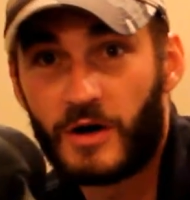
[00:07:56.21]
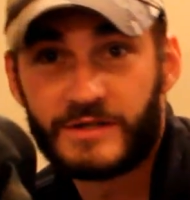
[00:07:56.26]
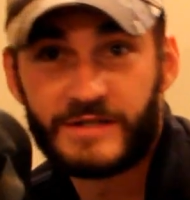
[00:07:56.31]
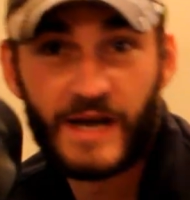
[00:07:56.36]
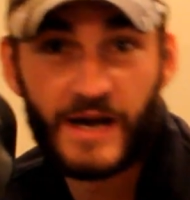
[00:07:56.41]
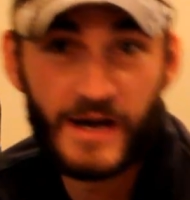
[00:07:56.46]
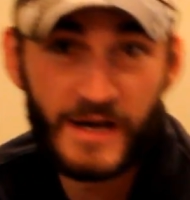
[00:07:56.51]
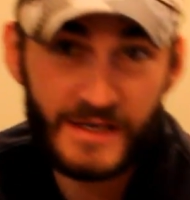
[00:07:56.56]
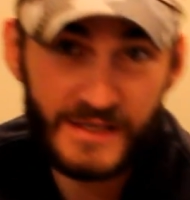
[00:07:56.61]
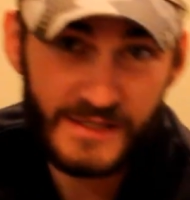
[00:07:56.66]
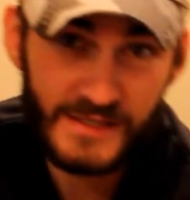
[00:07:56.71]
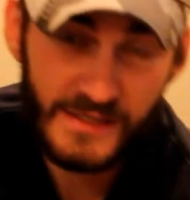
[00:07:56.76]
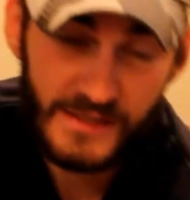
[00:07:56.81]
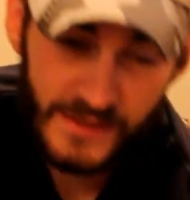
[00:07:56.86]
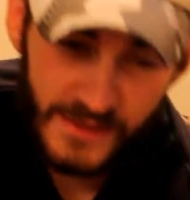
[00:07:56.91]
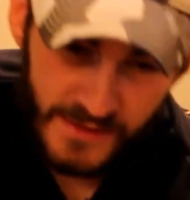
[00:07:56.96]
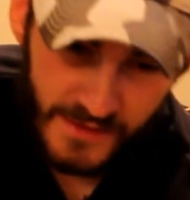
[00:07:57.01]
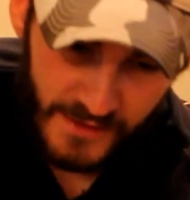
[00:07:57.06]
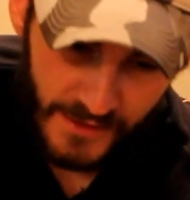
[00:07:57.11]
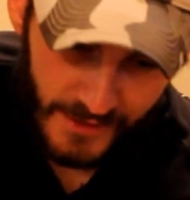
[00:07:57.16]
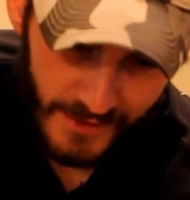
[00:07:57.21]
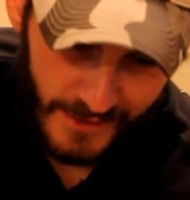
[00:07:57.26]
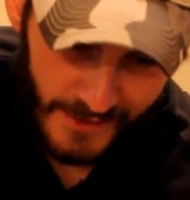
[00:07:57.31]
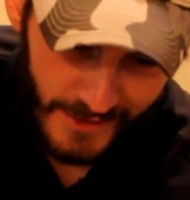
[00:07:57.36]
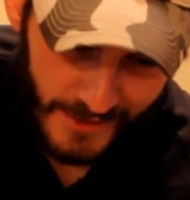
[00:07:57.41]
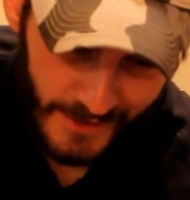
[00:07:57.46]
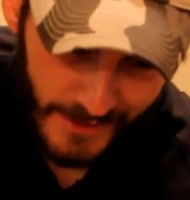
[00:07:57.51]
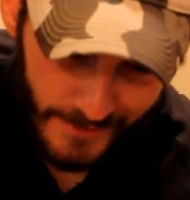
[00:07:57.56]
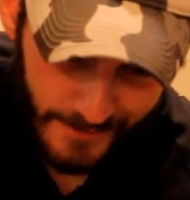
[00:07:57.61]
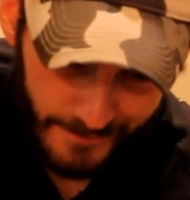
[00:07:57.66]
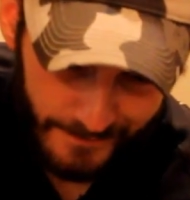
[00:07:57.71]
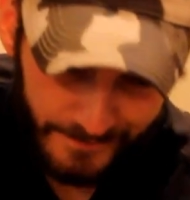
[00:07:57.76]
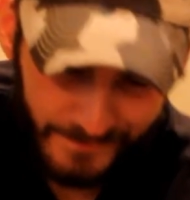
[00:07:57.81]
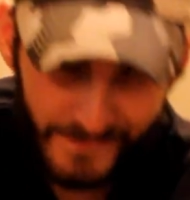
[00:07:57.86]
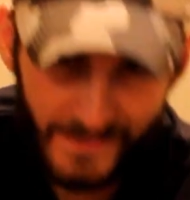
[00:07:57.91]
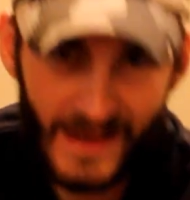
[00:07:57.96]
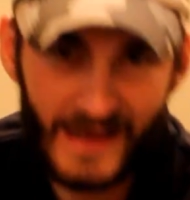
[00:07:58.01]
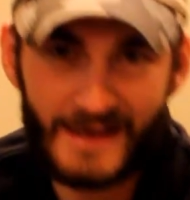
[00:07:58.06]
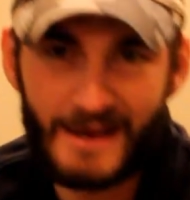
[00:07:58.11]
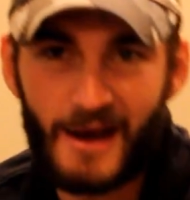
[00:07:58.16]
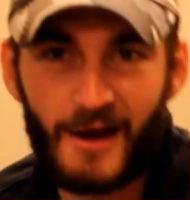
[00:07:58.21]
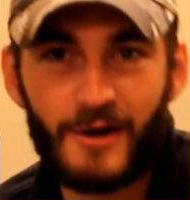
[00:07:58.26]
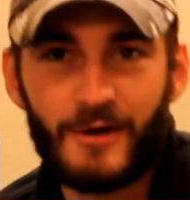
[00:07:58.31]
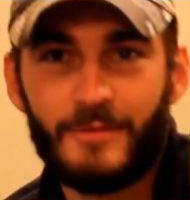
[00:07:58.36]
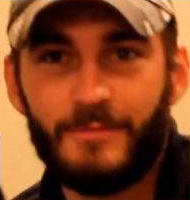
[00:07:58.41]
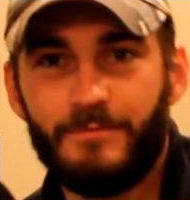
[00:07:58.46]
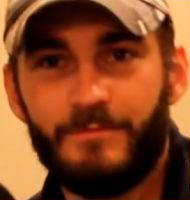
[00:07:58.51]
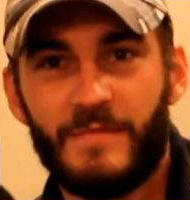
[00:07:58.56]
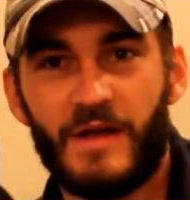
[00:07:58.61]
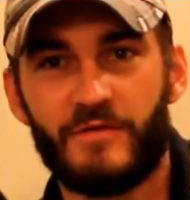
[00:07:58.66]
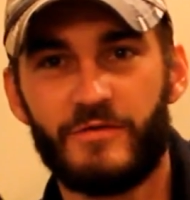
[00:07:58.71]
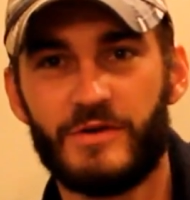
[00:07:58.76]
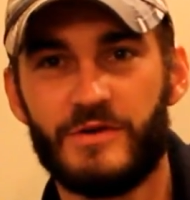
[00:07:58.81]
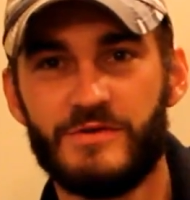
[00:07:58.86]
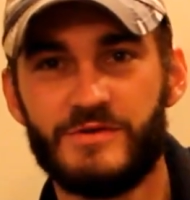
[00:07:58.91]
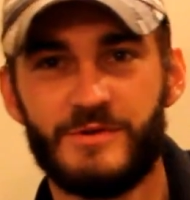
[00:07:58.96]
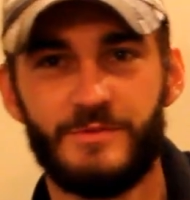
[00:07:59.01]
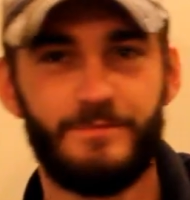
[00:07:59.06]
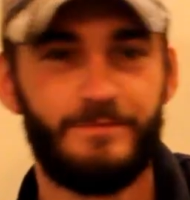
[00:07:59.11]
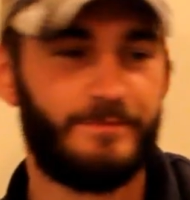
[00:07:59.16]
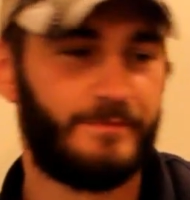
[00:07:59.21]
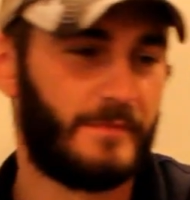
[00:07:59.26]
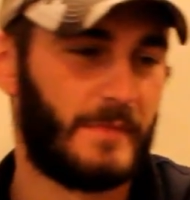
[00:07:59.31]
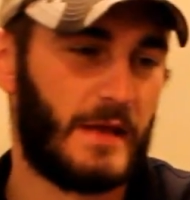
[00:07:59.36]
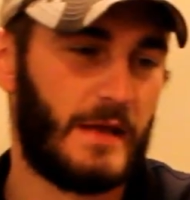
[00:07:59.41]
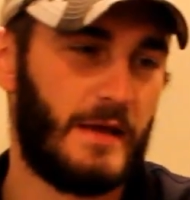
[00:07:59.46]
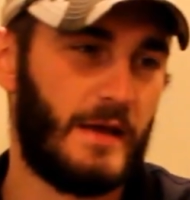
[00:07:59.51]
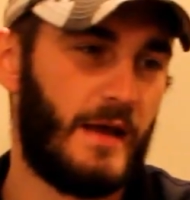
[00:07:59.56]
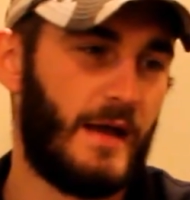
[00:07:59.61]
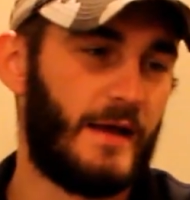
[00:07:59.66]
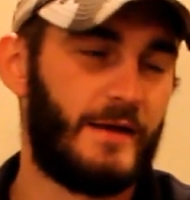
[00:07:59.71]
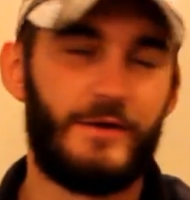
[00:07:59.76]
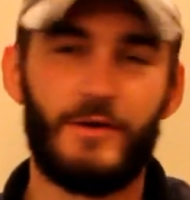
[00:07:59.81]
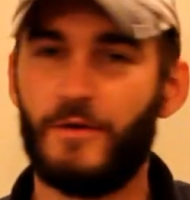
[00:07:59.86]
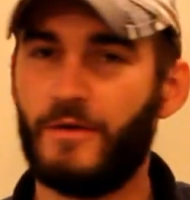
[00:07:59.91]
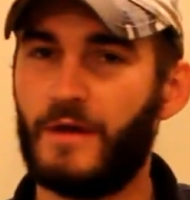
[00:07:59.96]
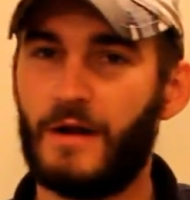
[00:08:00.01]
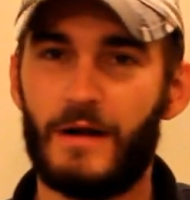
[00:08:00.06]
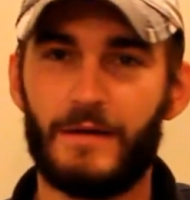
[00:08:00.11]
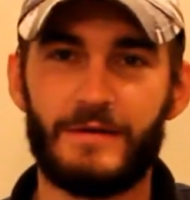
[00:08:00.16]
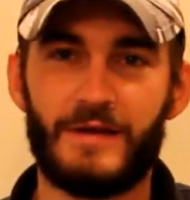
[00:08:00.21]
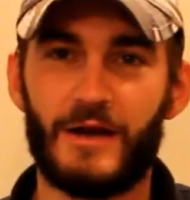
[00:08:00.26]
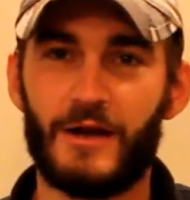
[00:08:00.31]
Arc'teryx. I carried them, never used them. Don't know how to